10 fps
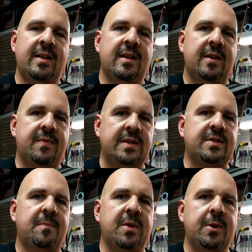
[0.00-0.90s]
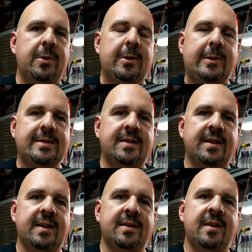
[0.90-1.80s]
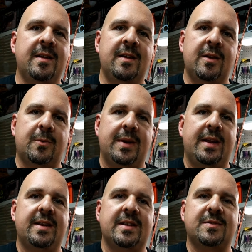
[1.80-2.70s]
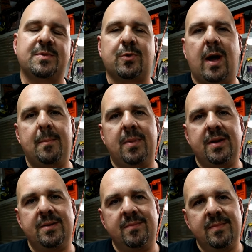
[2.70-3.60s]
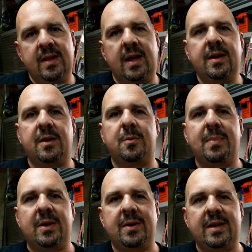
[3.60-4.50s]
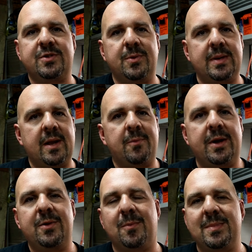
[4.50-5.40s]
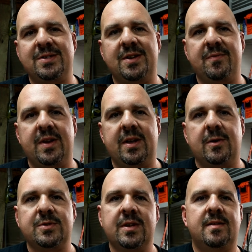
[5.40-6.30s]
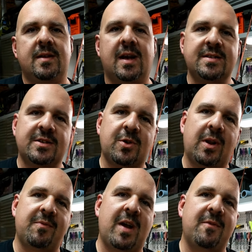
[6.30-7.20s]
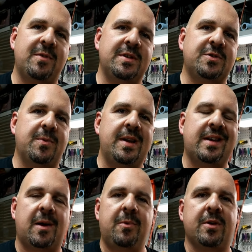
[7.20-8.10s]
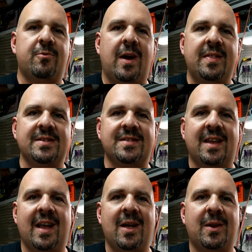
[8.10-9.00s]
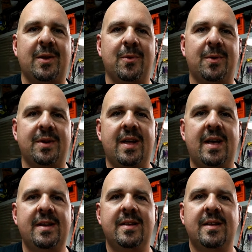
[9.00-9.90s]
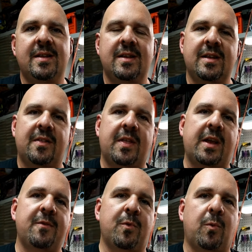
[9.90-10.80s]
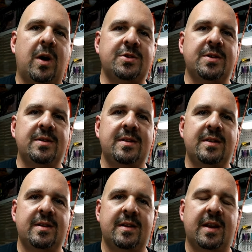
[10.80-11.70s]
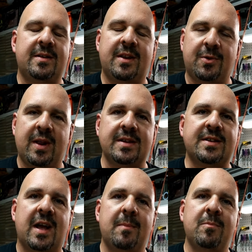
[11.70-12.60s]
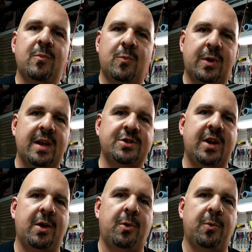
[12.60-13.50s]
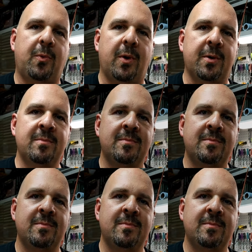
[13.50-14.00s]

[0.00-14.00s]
If that's something you're interested in, go ahead and hit that subscribe button and the little bell next to it. That way you don't miss any videos. Guys, that's all I've got for this week. I want to try this thing out later on tonight. Thank you for watching, and until next time, we'll catch you out on the water.